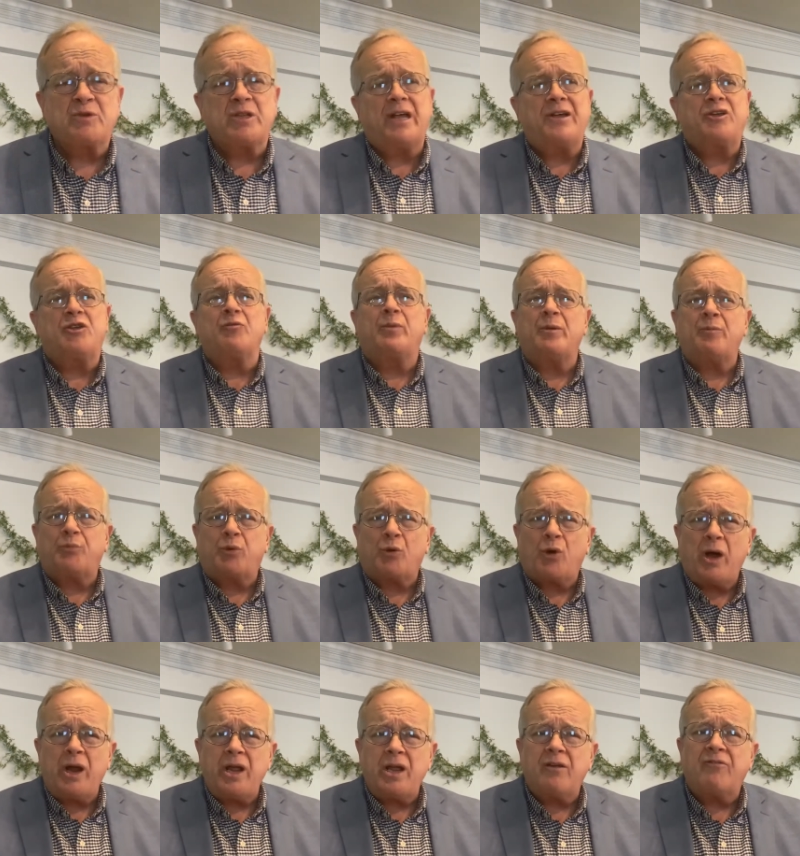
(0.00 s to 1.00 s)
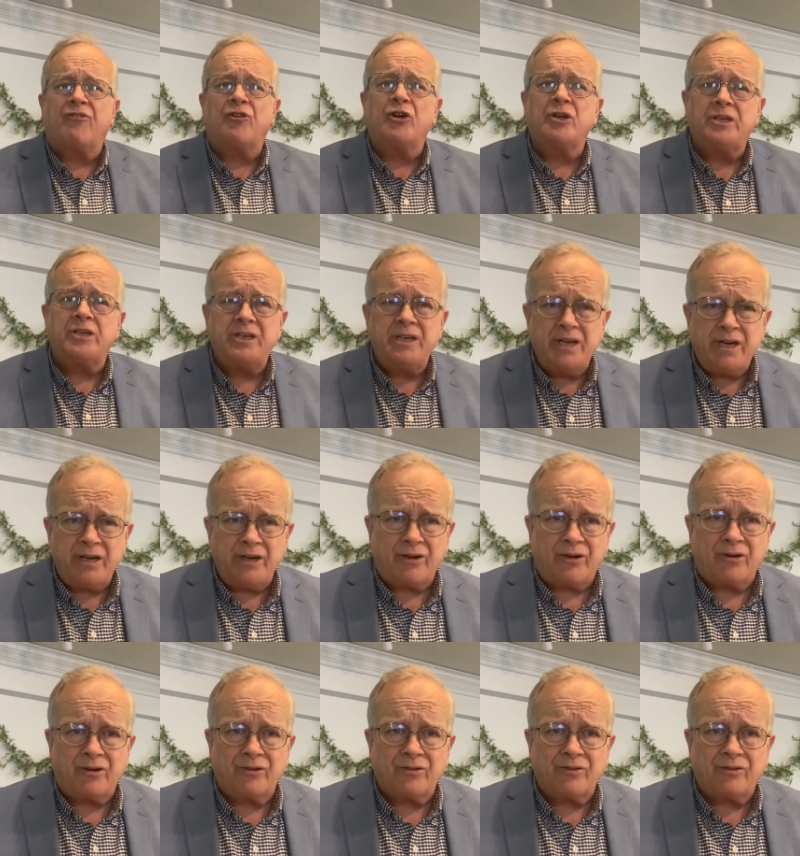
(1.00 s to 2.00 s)
like you've been praying for
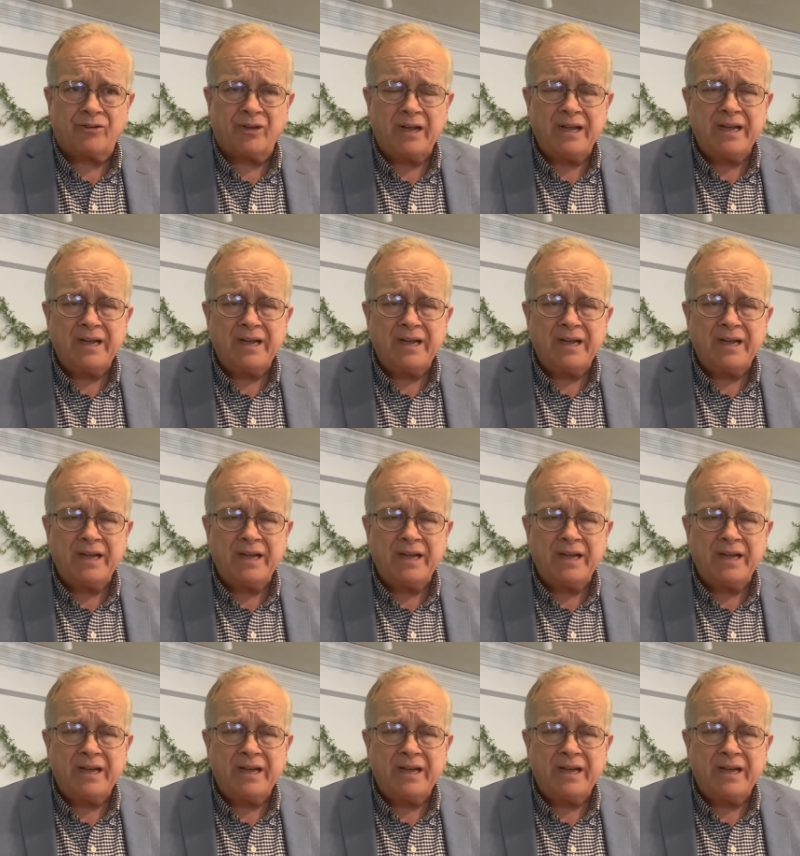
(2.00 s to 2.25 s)
years,